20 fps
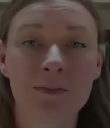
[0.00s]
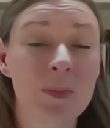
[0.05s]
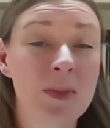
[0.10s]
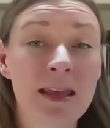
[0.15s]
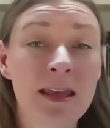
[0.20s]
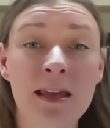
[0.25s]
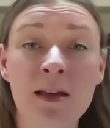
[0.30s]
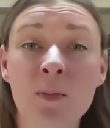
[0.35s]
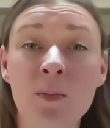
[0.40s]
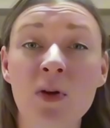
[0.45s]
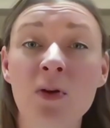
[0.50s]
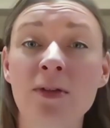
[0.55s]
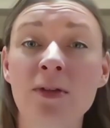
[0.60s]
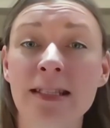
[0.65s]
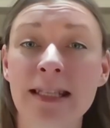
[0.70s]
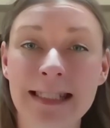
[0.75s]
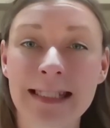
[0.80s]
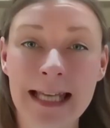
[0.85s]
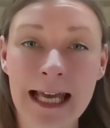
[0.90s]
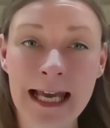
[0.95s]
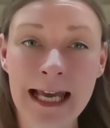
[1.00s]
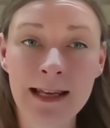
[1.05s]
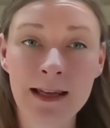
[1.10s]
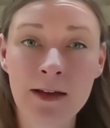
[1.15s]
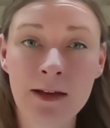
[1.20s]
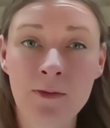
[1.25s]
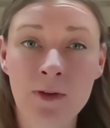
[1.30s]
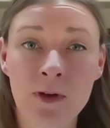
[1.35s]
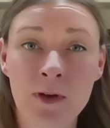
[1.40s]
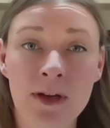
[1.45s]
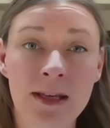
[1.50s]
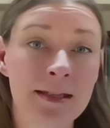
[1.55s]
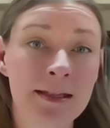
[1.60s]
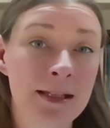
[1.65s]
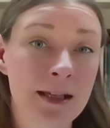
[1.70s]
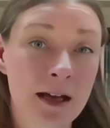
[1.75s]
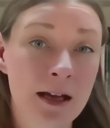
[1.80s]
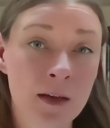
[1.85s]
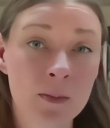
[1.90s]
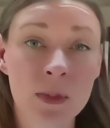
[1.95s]
The input was a tightly focused
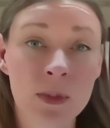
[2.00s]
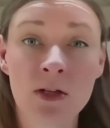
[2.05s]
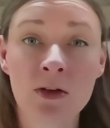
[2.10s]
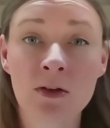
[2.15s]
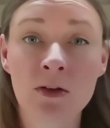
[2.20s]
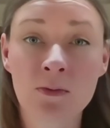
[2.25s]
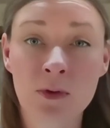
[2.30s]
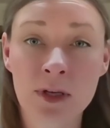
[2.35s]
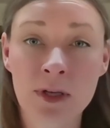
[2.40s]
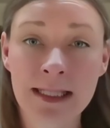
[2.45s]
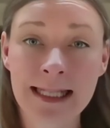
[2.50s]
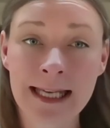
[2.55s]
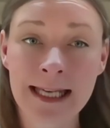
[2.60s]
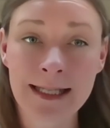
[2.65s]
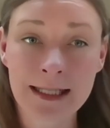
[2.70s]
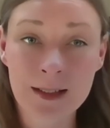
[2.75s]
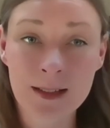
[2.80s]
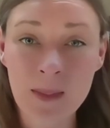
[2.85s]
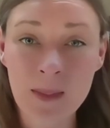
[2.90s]
optical vortex